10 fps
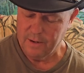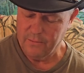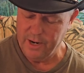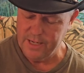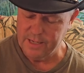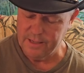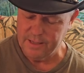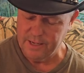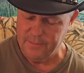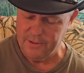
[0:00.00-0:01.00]
raising the
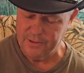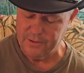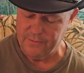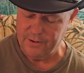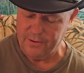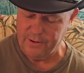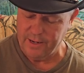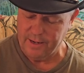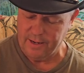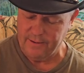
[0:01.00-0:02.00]
temperature of the
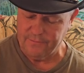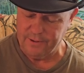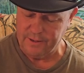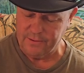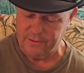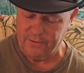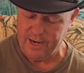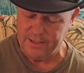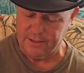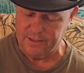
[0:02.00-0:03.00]
Ukraine conflict through
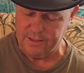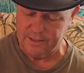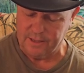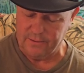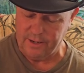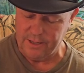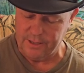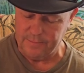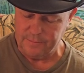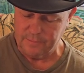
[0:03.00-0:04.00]
gradual acceleration.